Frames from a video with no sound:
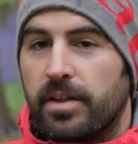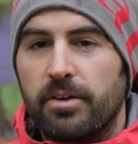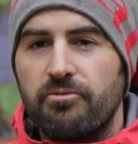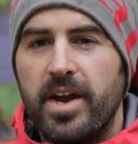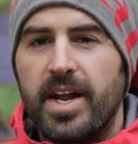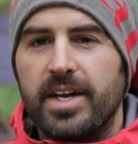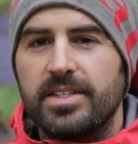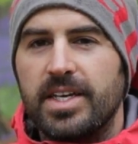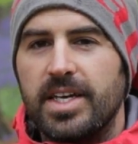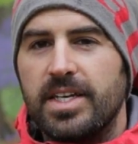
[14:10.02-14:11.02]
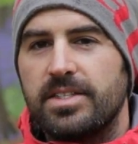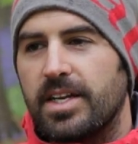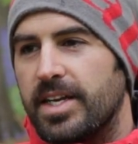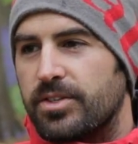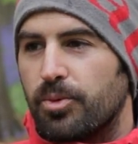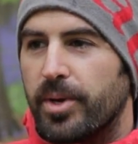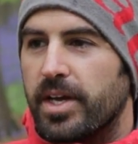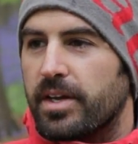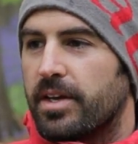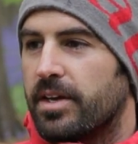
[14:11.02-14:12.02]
that rain has eased a little bit.